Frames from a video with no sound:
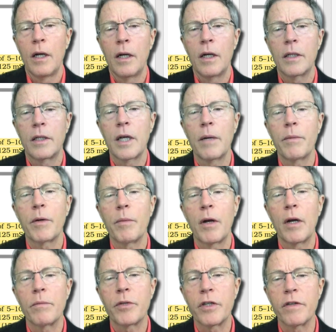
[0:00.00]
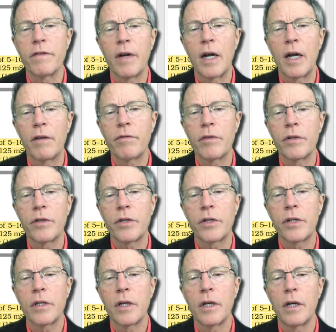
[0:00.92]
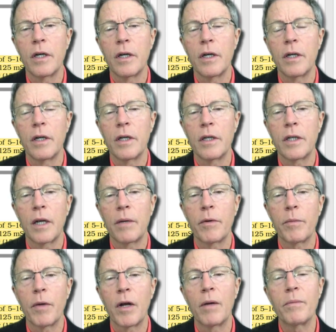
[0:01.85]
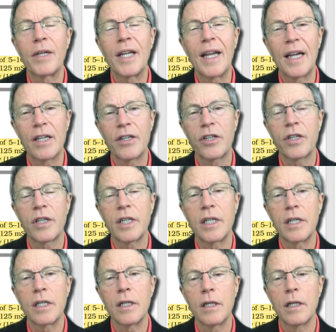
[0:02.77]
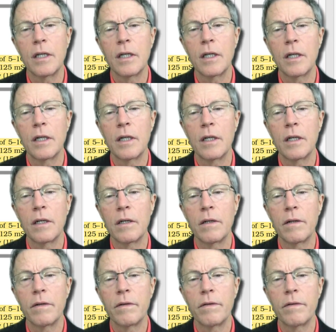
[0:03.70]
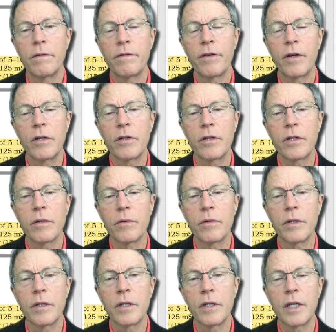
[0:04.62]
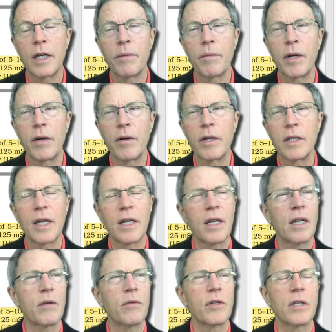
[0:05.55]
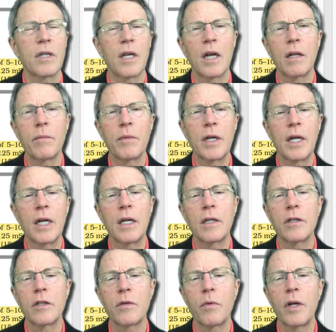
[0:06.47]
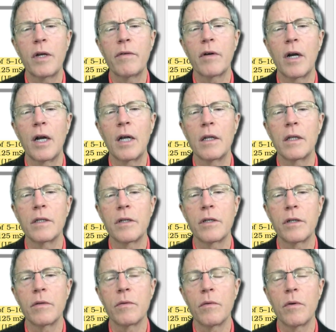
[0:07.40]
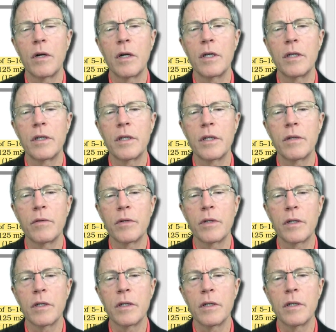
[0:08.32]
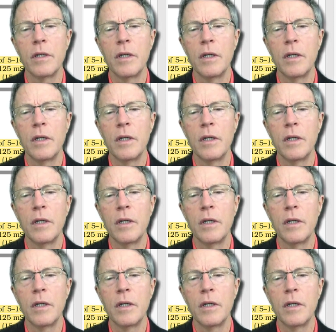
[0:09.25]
atomic bomb survivors, uh, atomic bomb testing uh, folks that were in the same area. I think it was Solomon Islands, whatever islands it was. There was a